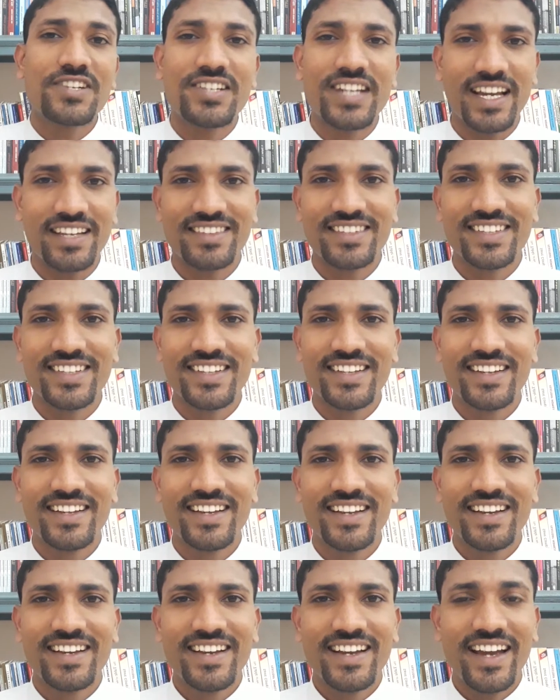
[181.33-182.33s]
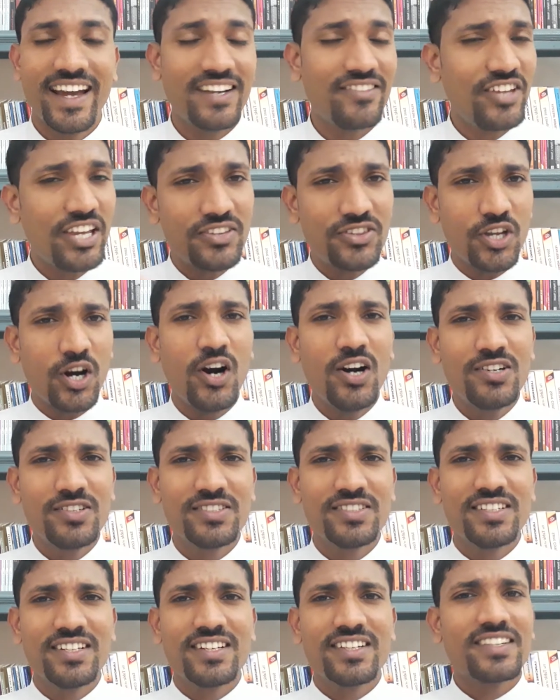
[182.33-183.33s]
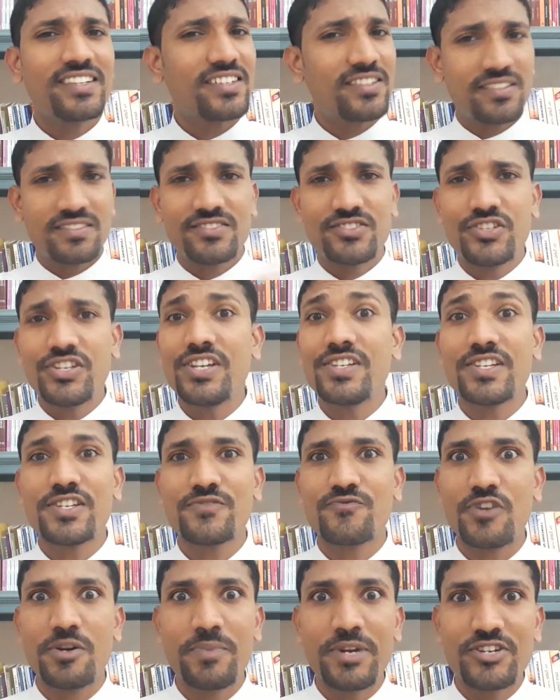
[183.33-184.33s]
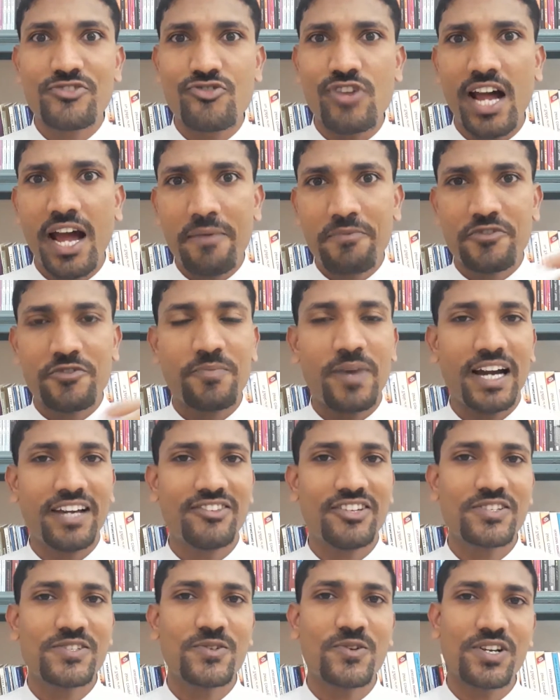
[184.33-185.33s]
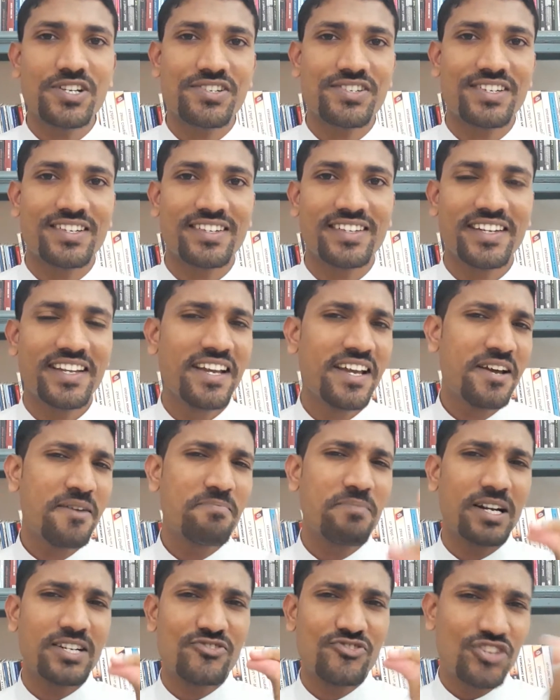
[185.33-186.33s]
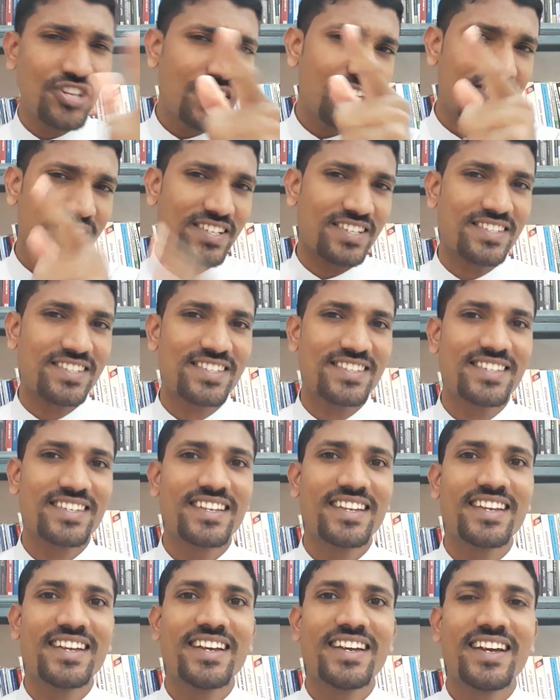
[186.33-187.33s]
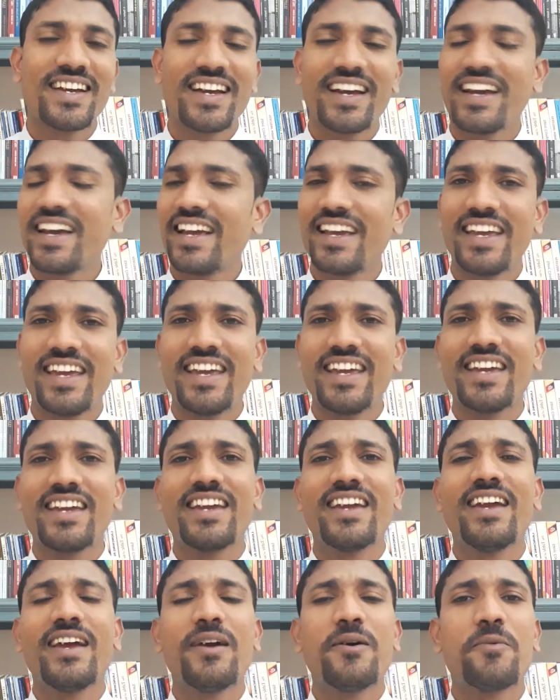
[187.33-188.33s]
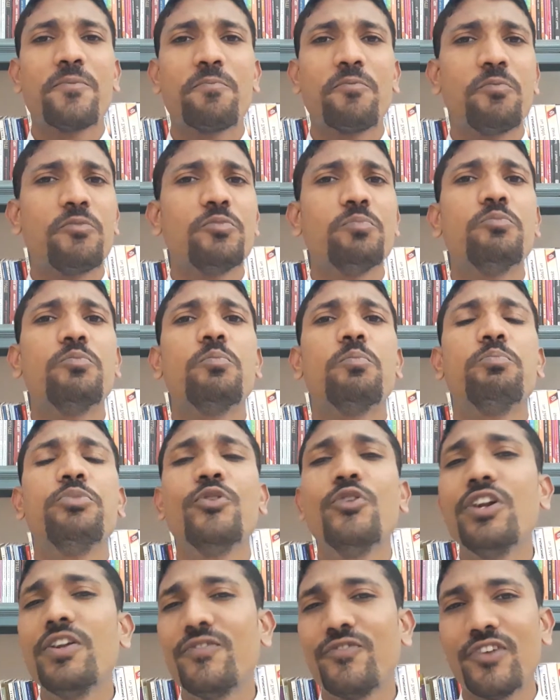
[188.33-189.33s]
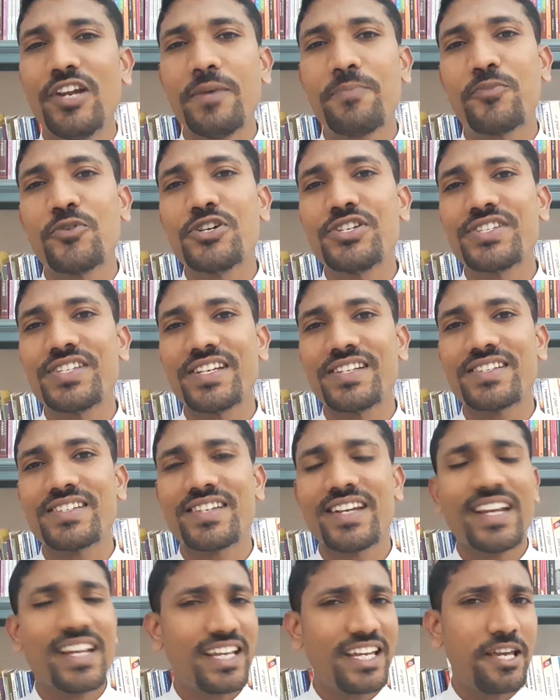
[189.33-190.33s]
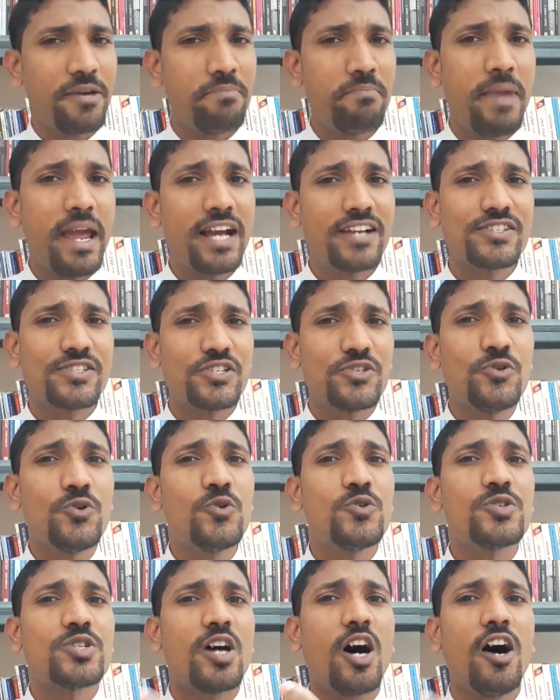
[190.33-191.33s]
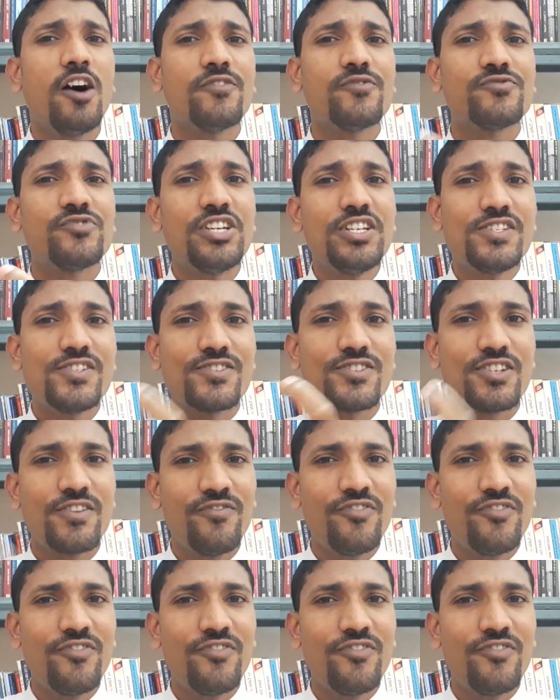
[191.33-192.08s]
death? And they thought Jesus will be trapped by this question. But Jesus, he beautifully puts it. He makes use of this